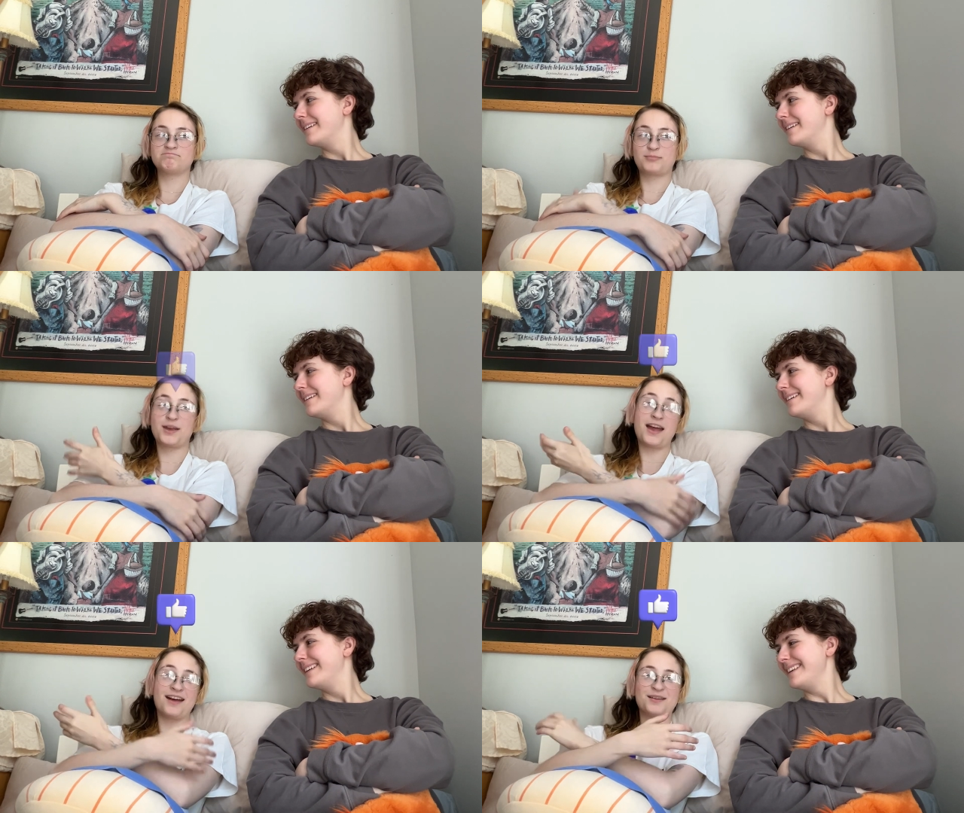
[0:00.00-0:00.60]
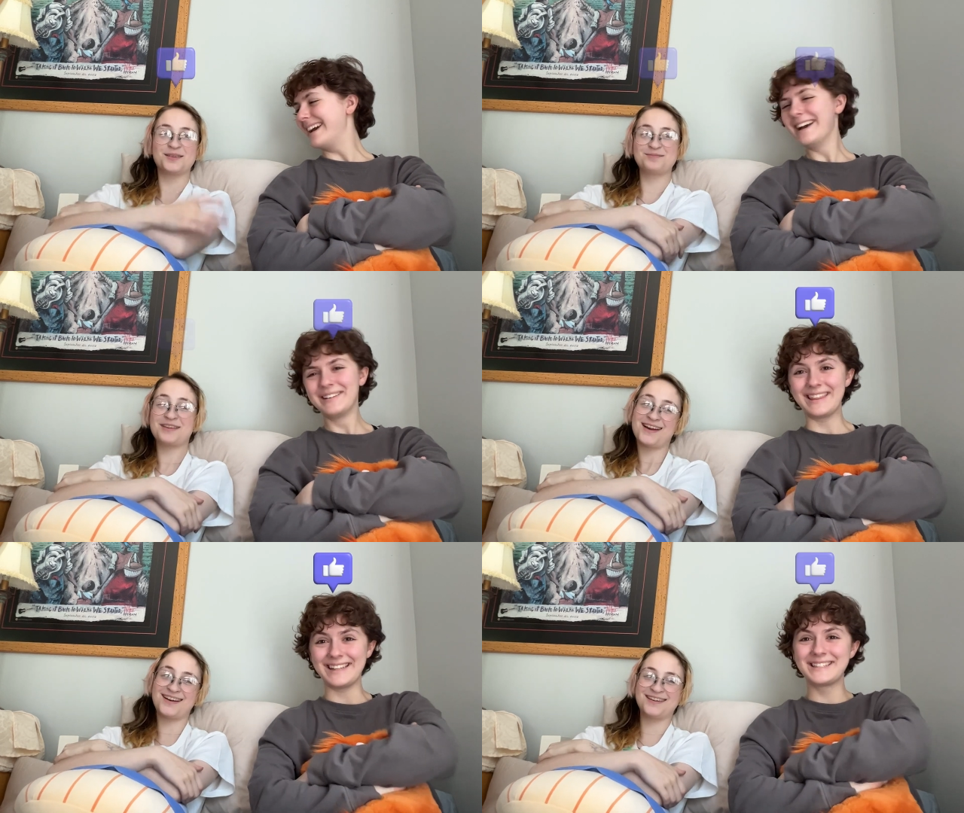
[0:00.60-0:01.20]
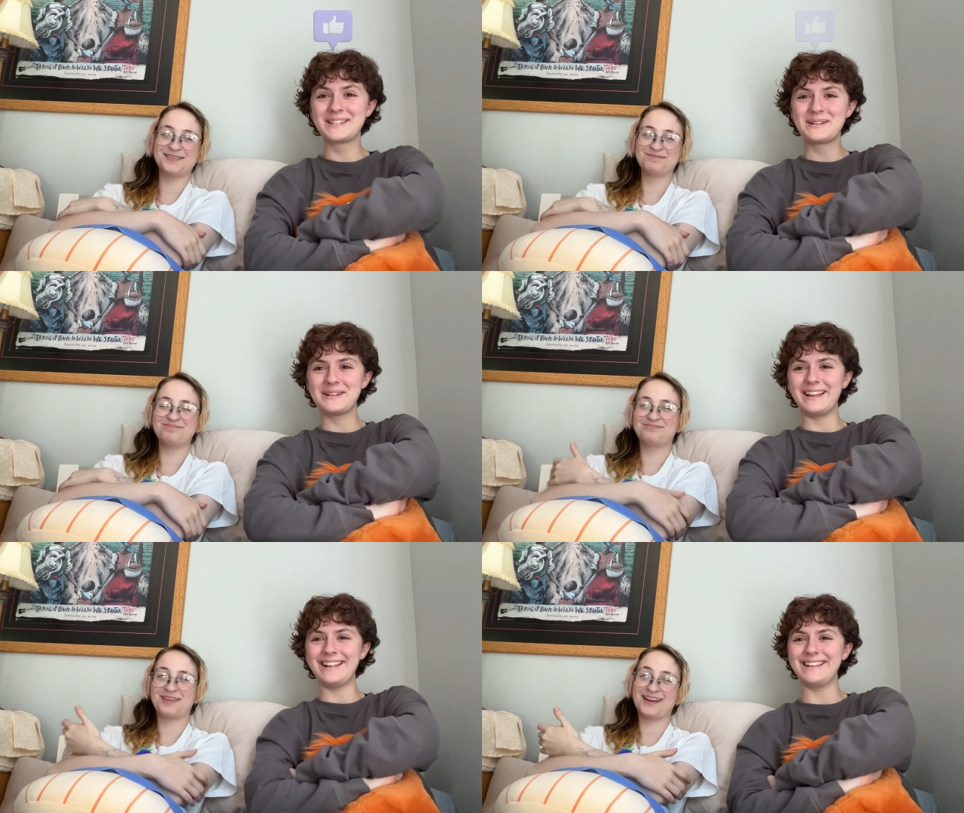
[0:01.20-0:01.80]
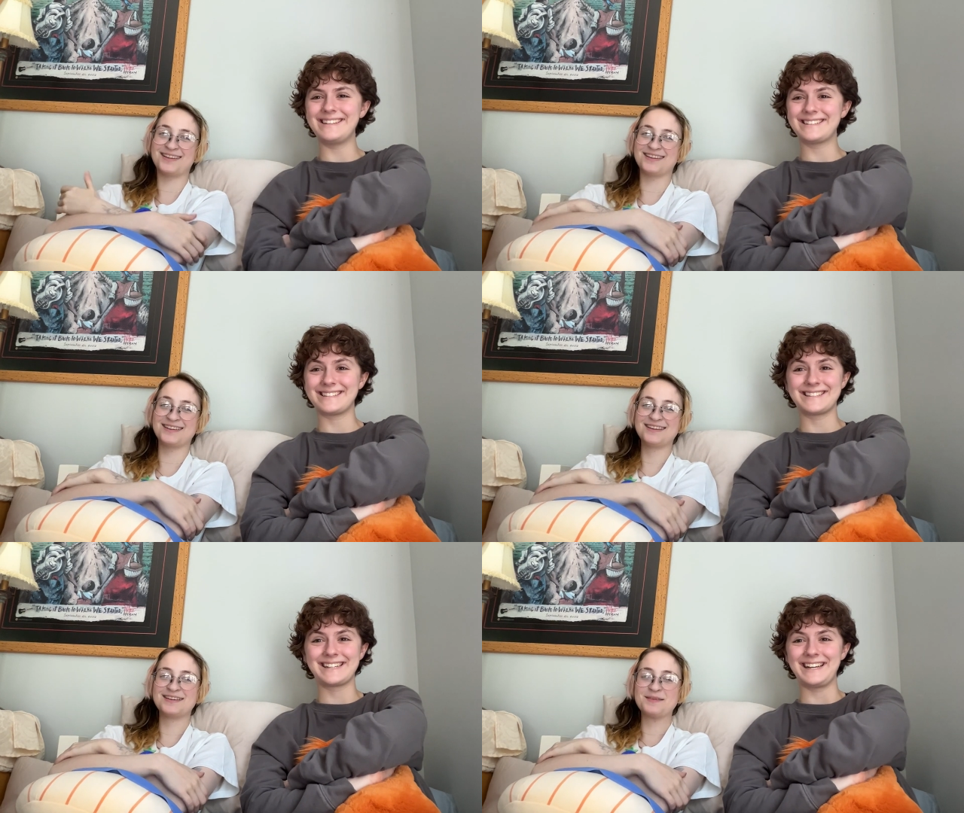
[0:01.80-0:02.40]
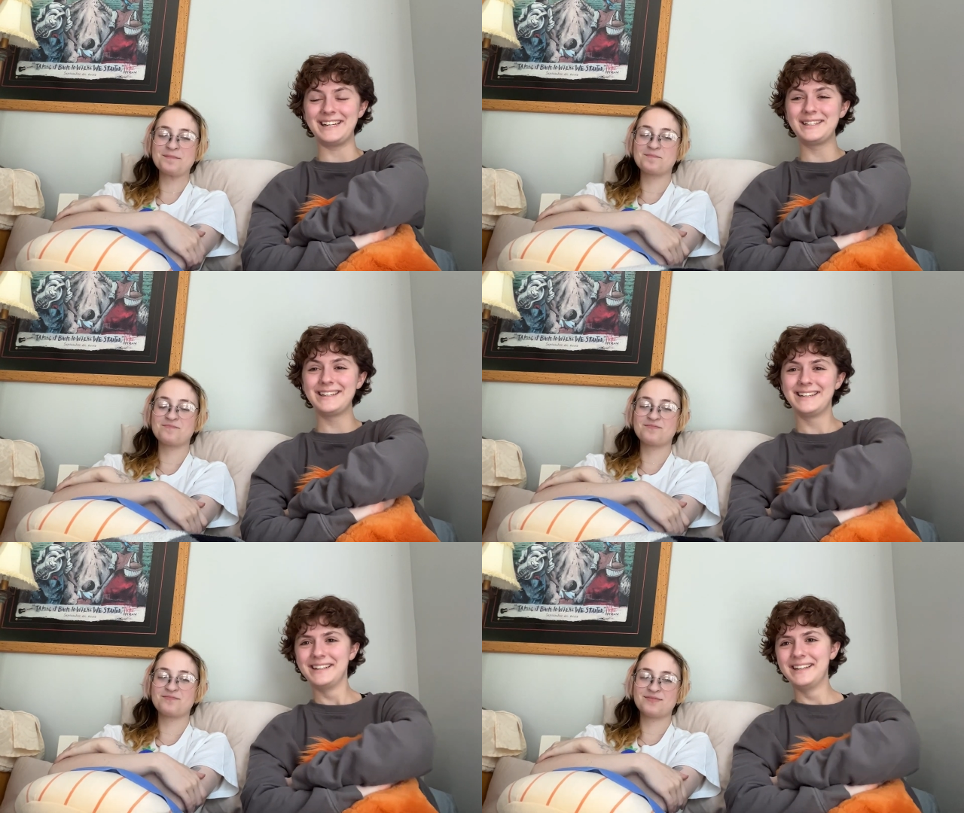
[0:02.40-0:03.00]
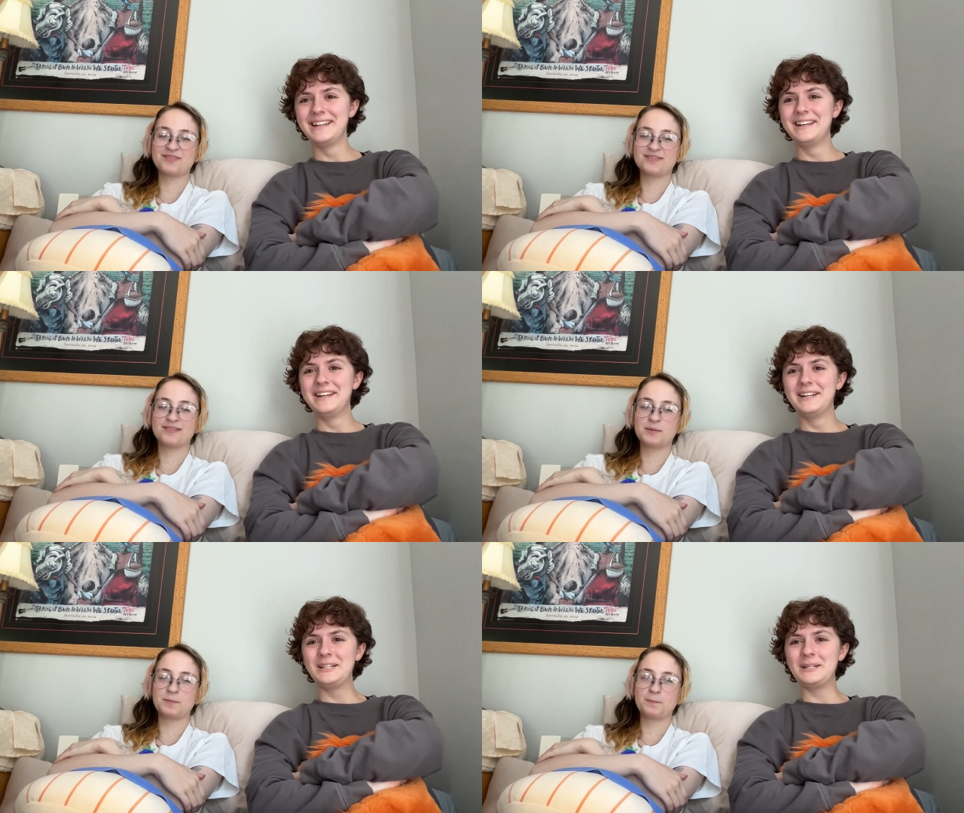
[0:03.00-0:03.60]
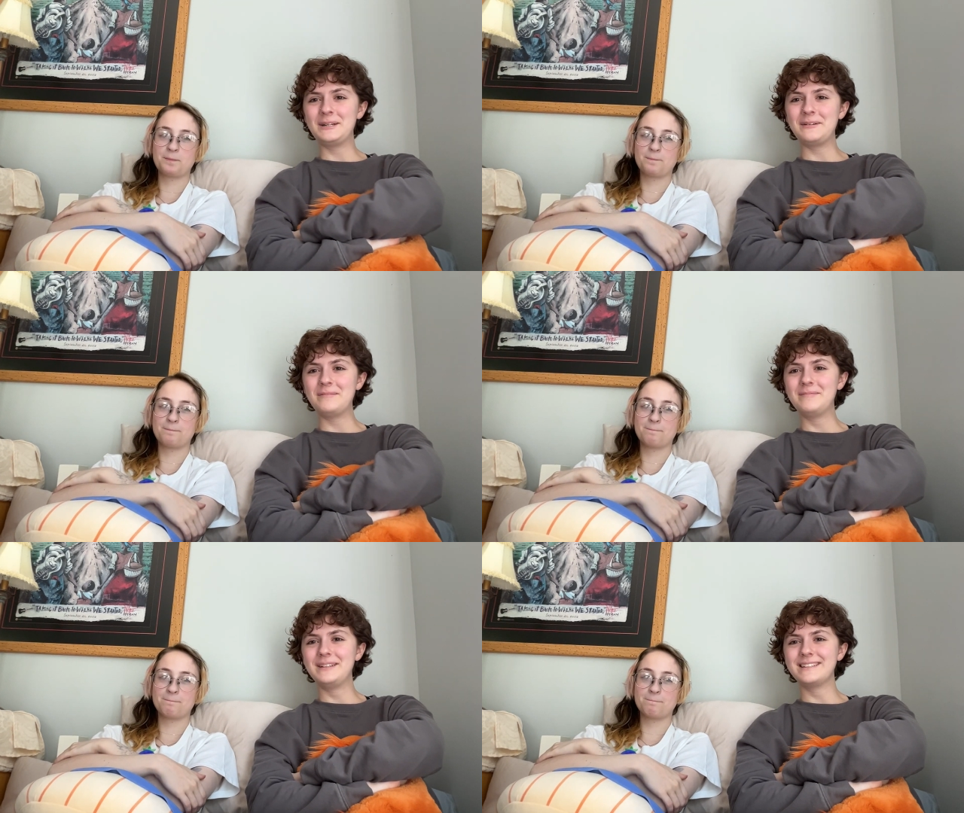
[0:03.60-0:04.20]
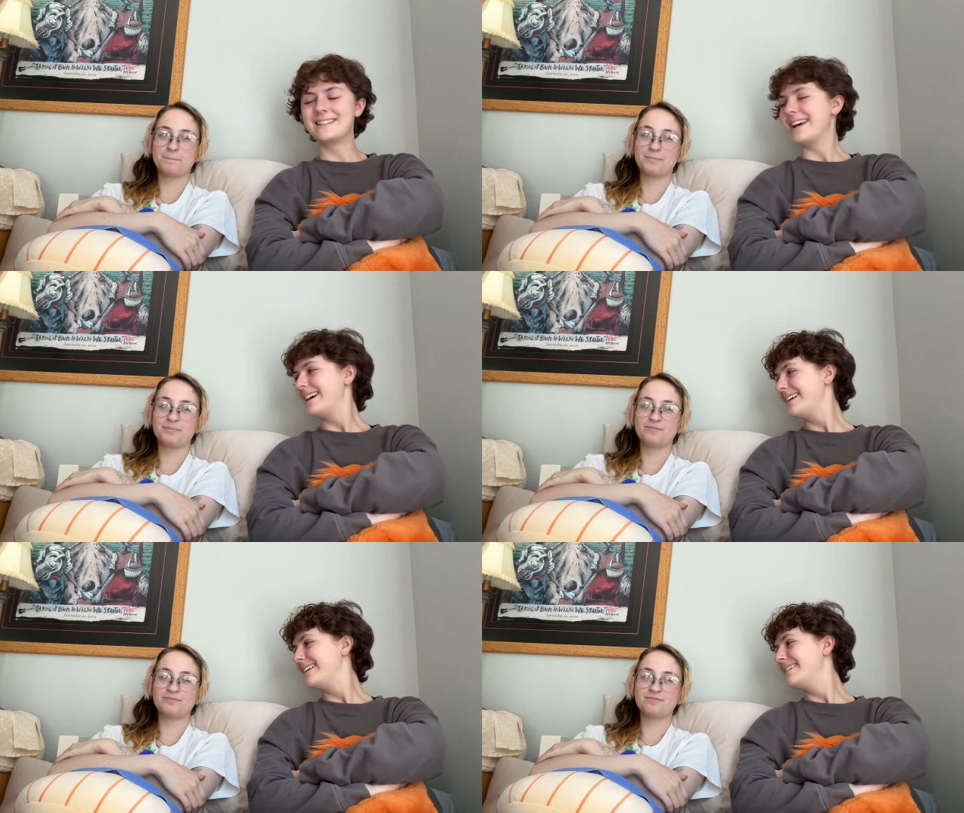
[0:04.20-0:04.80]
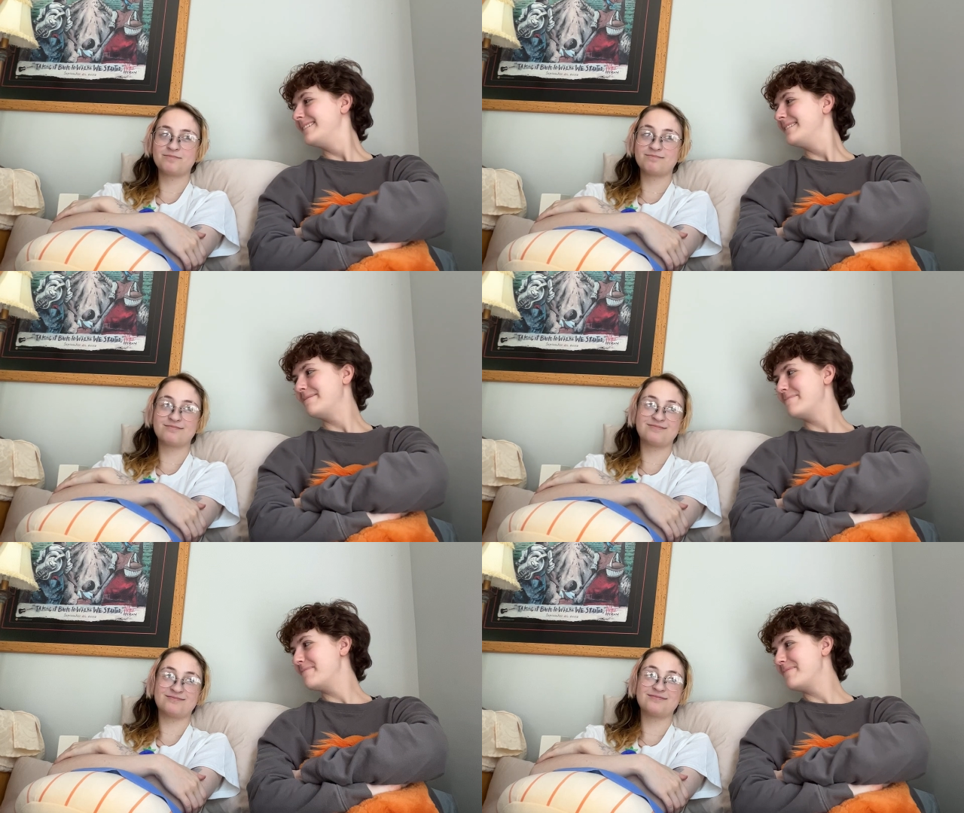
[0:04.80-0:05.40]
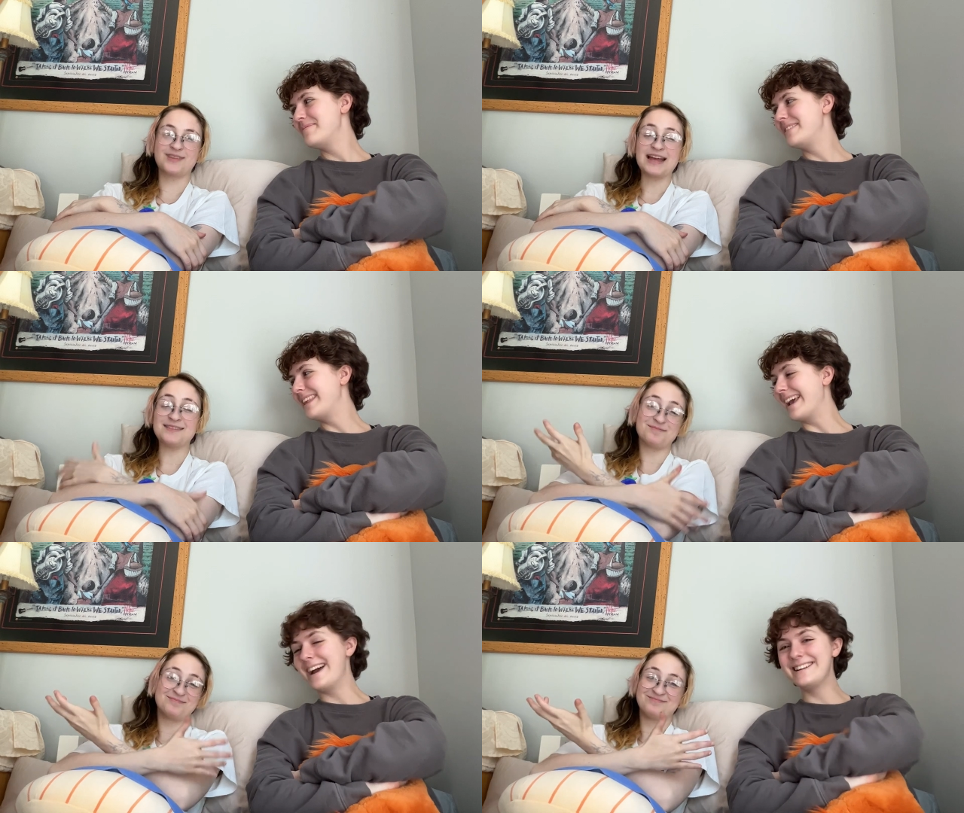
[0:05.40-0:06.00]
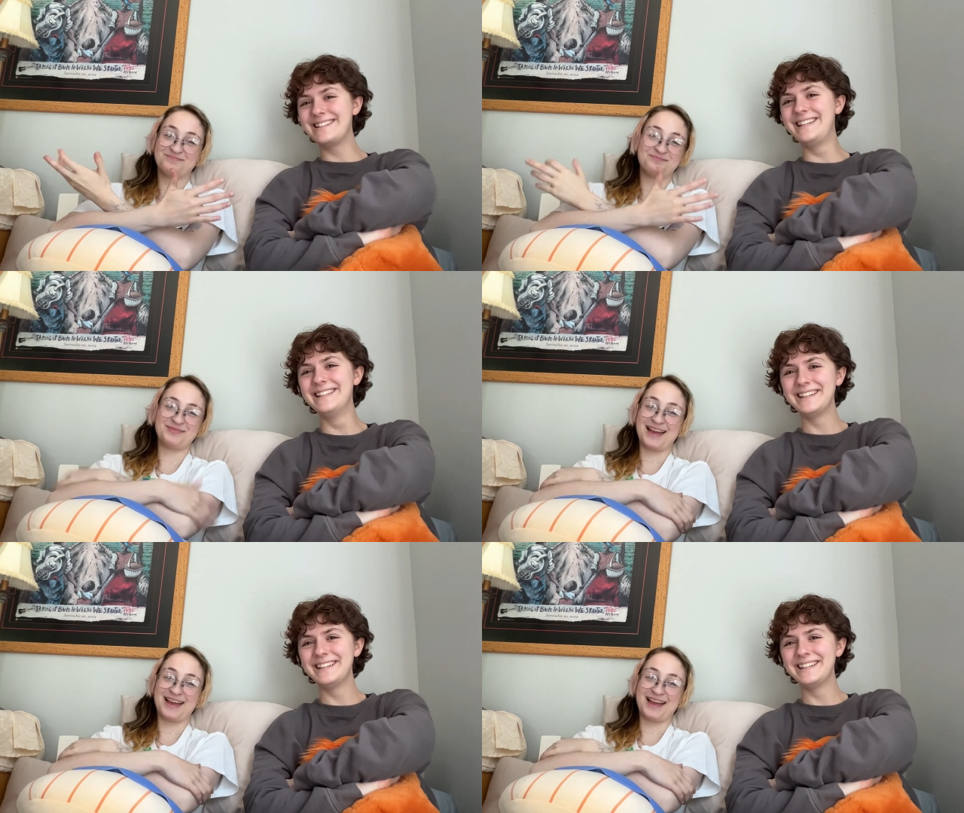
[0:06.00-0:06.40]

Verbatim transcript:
Speaker 1: Yeah. yeah. that's uh, that's kind of is that that, the end.